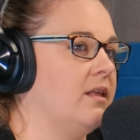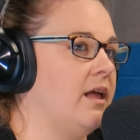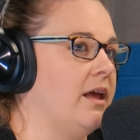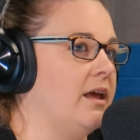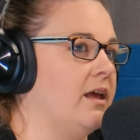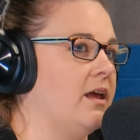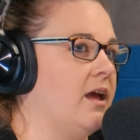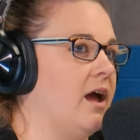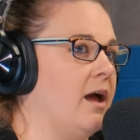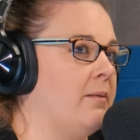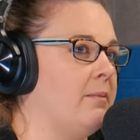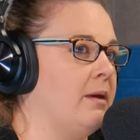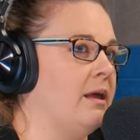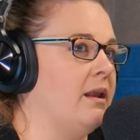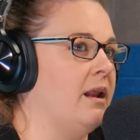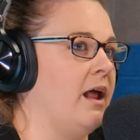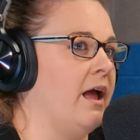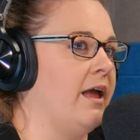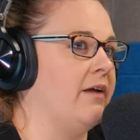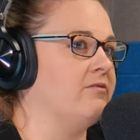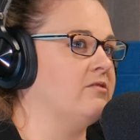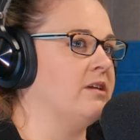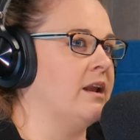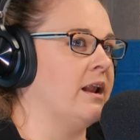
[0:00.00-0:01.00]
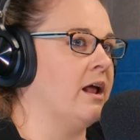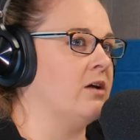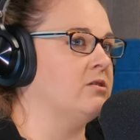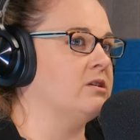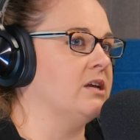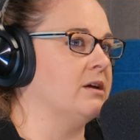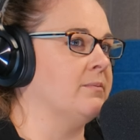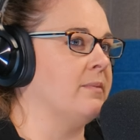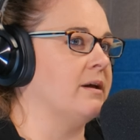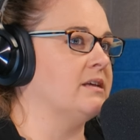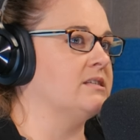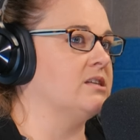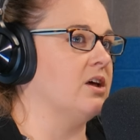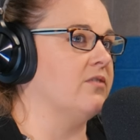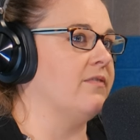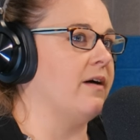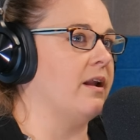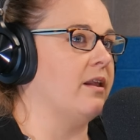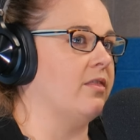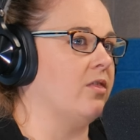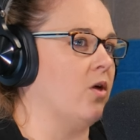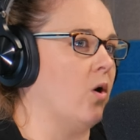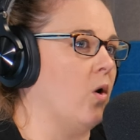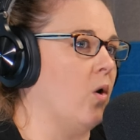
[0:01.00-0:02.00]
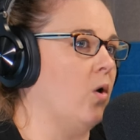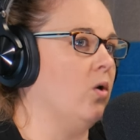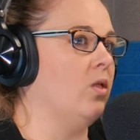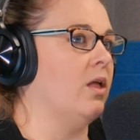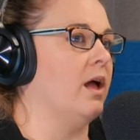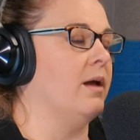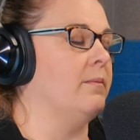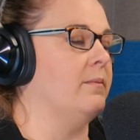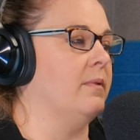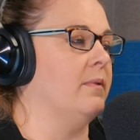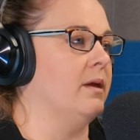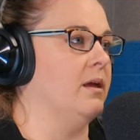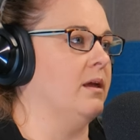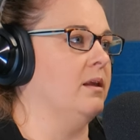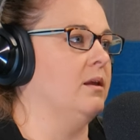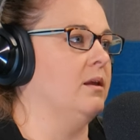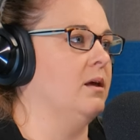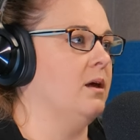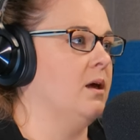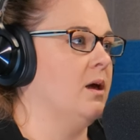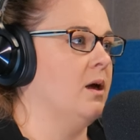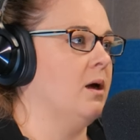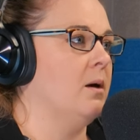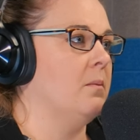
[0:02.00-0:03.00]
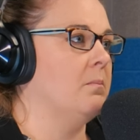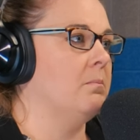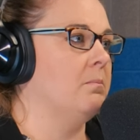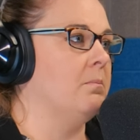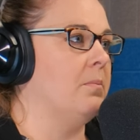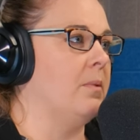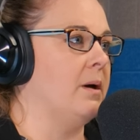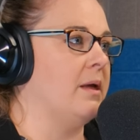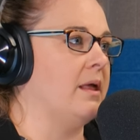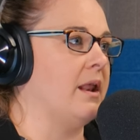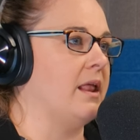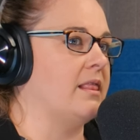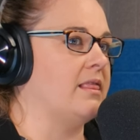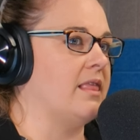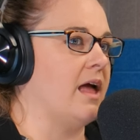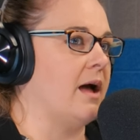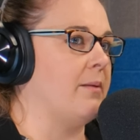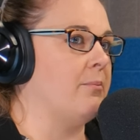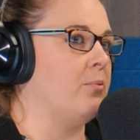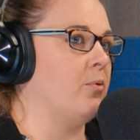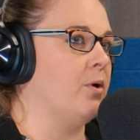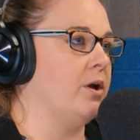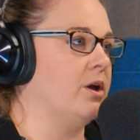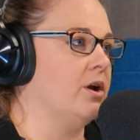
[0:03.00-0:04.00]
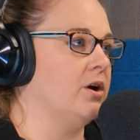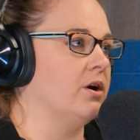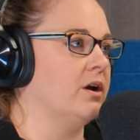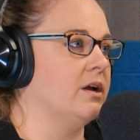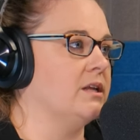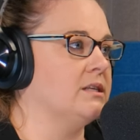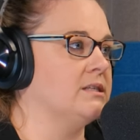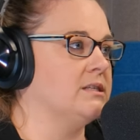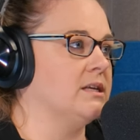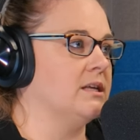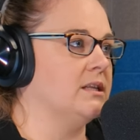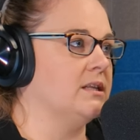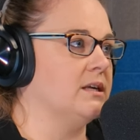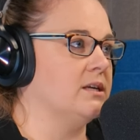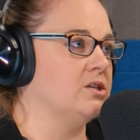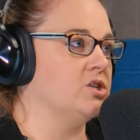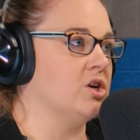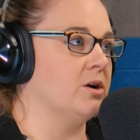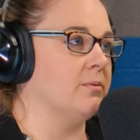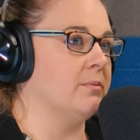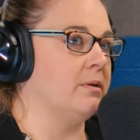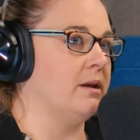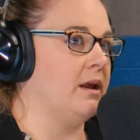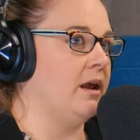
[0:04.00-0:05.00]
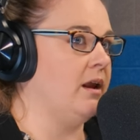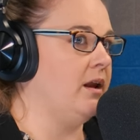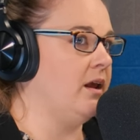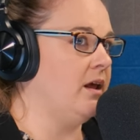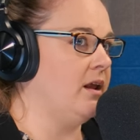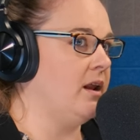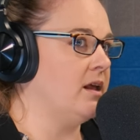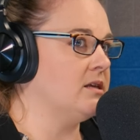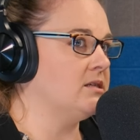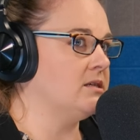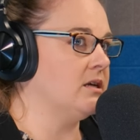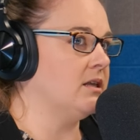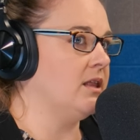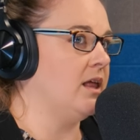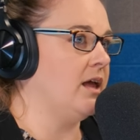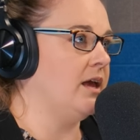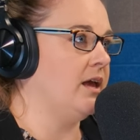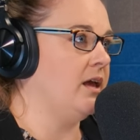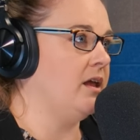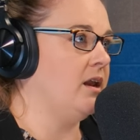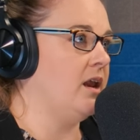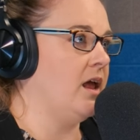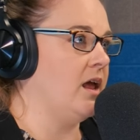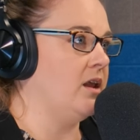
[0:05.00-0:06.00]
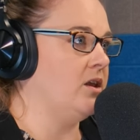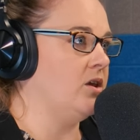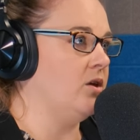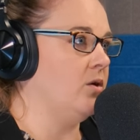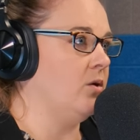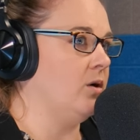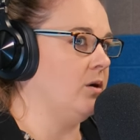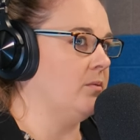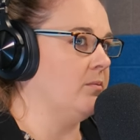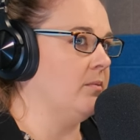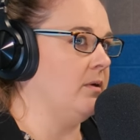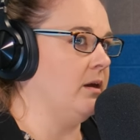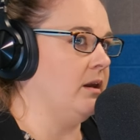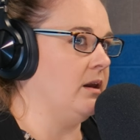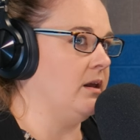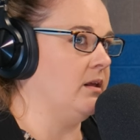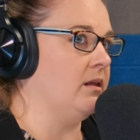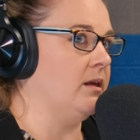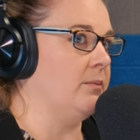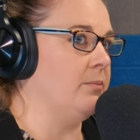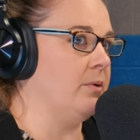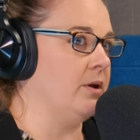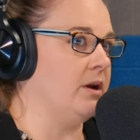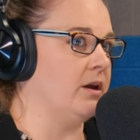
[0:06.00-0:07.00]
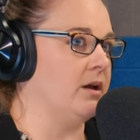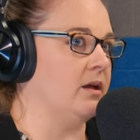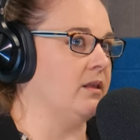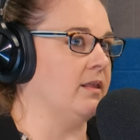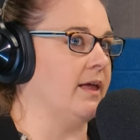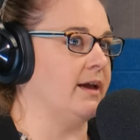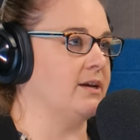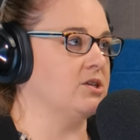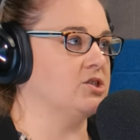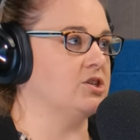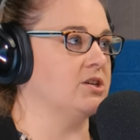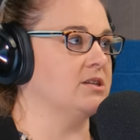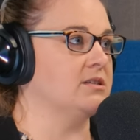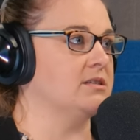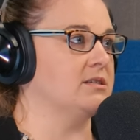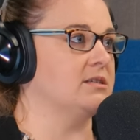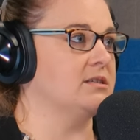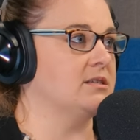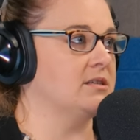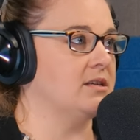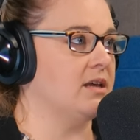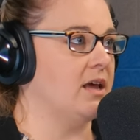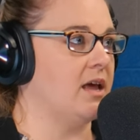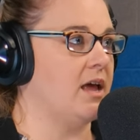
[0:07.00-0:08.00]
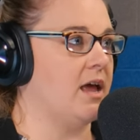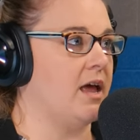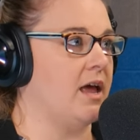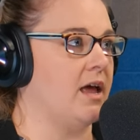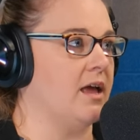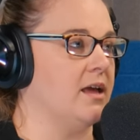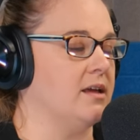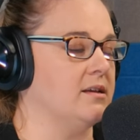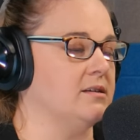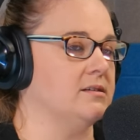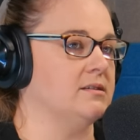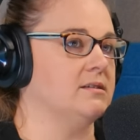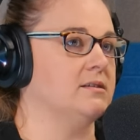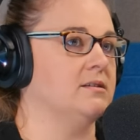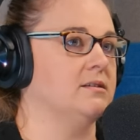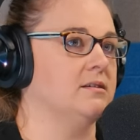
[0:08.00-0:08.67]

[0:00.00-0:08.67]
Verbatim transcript: Like, okay. I mean, I have to now dig myself out of the hole I'm in. But at that point, you're instantly terminated as a client, and you are immediately put in collections. And